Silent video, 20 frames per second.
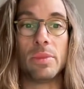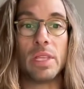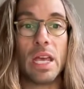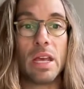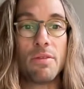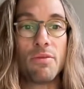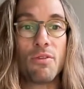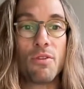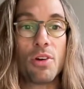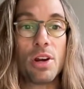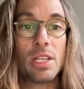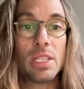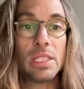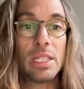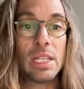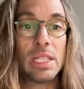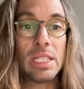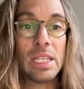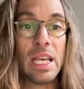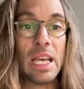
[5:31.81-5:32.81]
Take, for
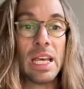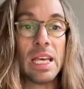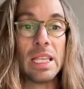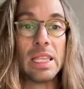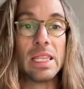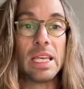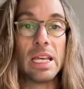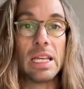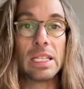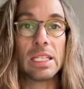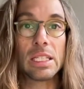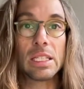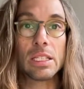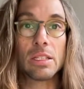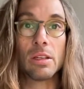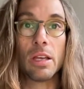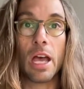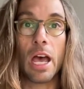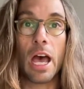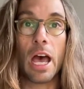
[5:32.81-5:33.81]
instance, this
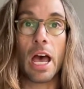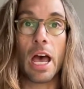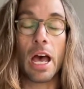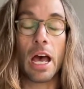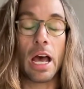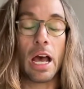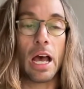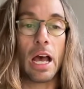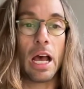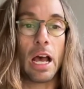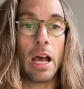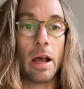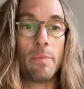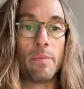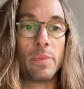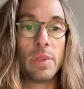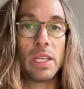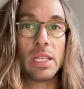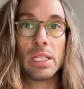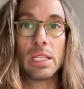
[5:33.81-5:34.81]

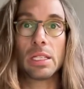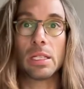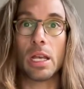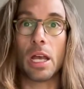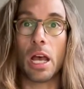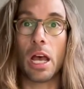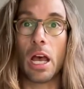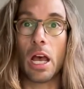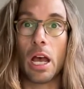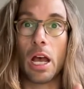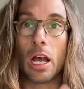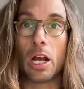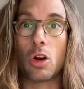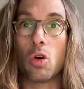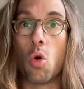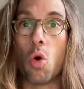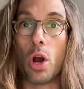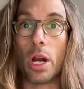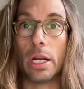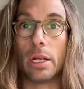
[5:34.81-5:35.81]

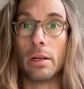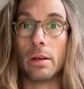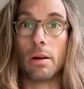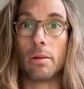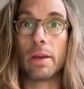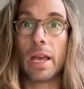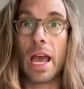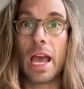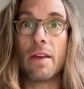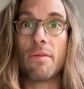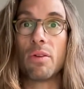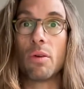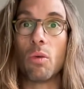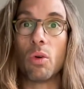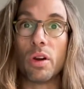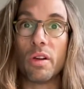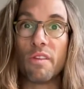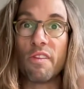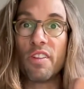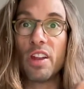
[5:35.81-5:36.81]
coin, okay? If we
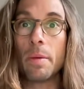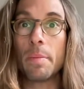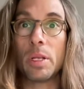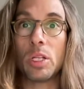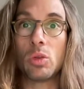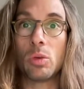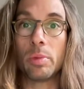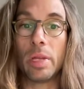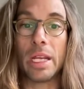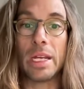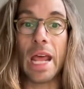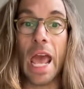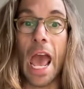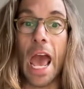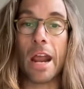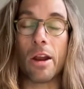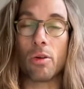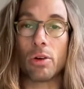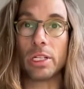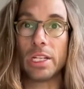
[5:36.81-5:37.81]
want to flip it to obtain
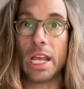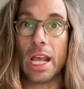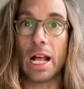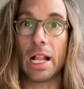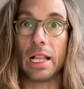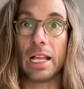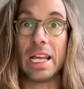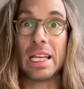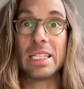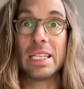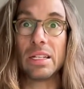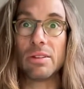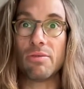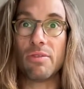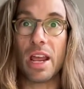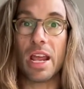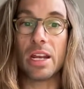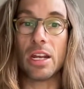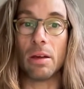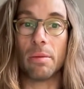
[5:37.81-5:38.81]
head or tail, is it
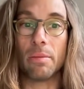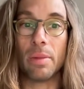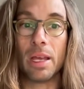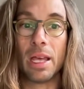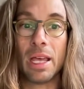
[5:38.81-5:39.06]
random?